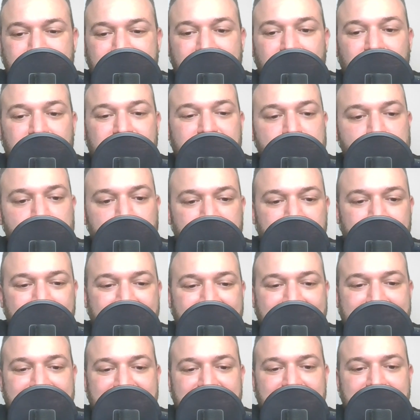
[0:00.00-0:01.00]
big on
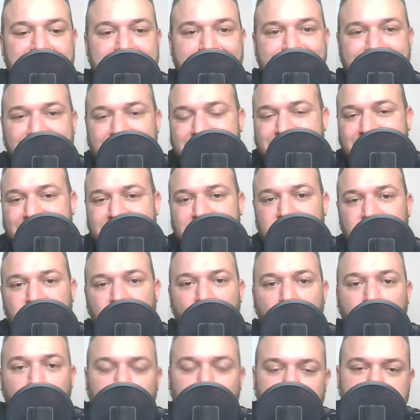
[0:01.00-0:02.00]
Zubimendi and then
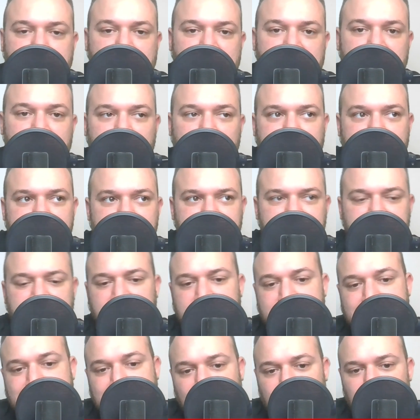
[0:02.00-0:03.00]
also
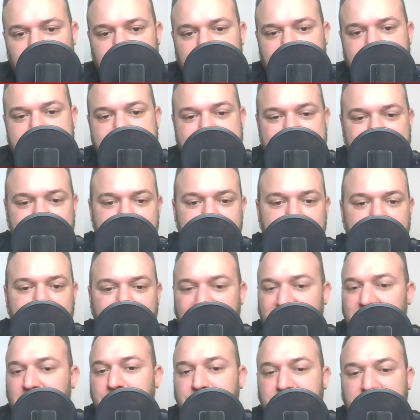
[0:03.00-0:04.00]
target some
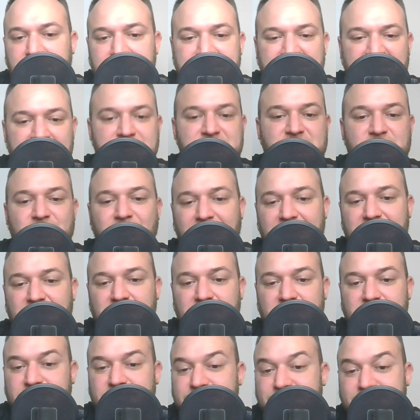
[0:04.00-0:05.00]
other big name
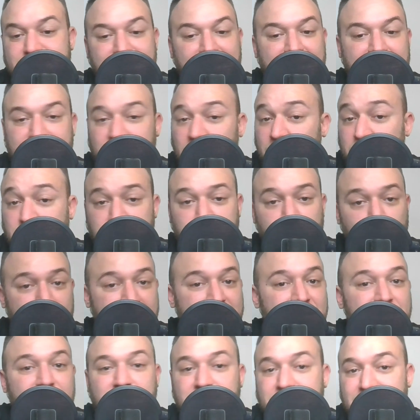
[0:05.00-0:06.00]
striker or
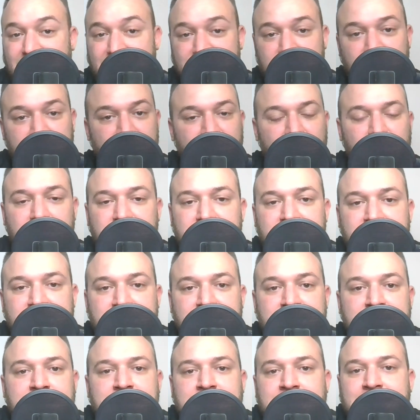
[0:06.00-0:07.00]
winger, I don't know.
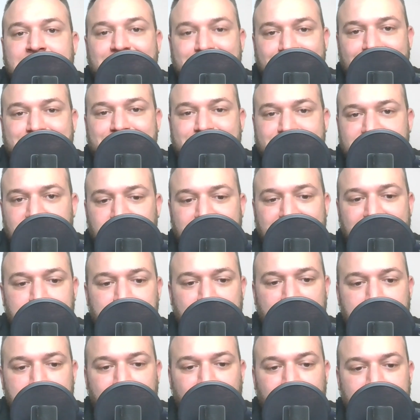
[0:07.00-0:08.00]
But you get my
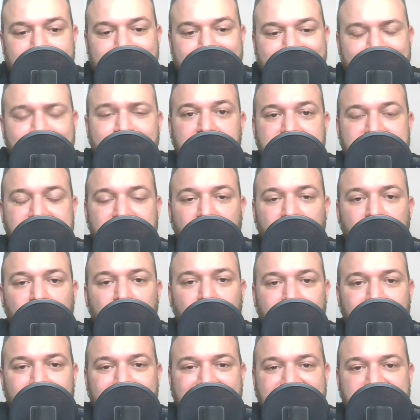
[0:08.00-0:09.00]
point. So
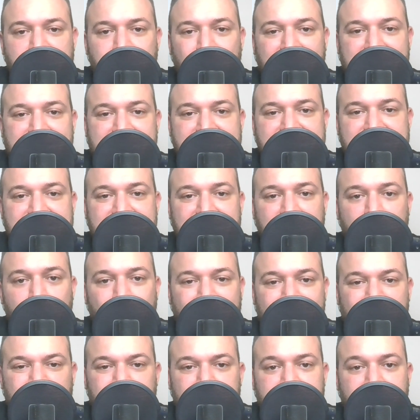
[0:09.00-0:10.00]
let's wait and see
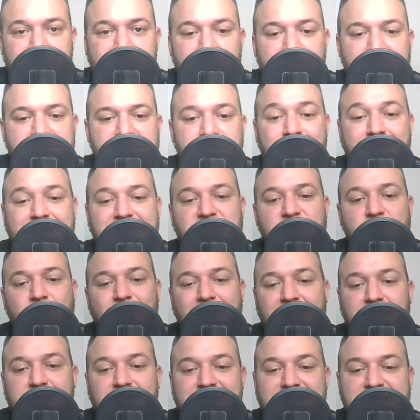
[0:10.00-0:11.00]
what will the news be
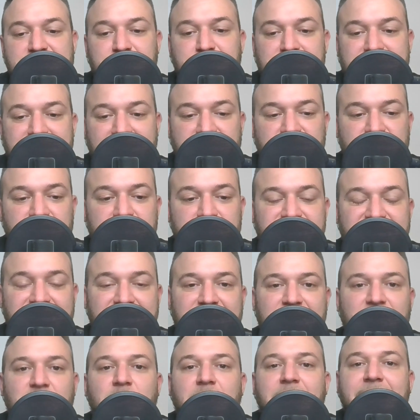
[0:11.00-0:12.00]
surrounding this potential
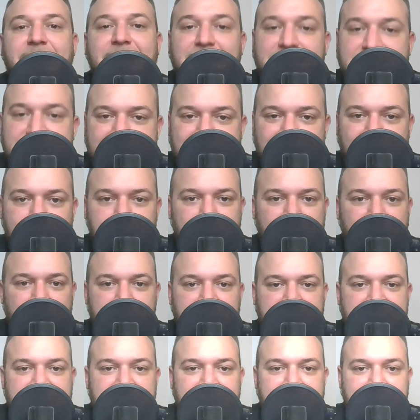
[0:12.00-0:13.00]
deal in the upcoming
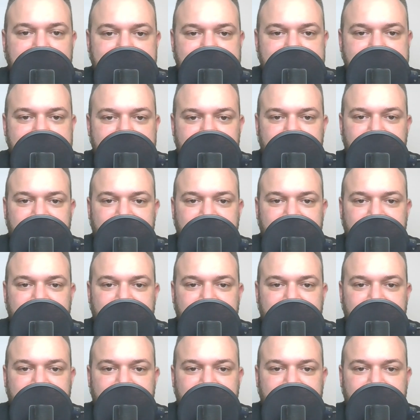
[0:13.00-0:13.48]
days.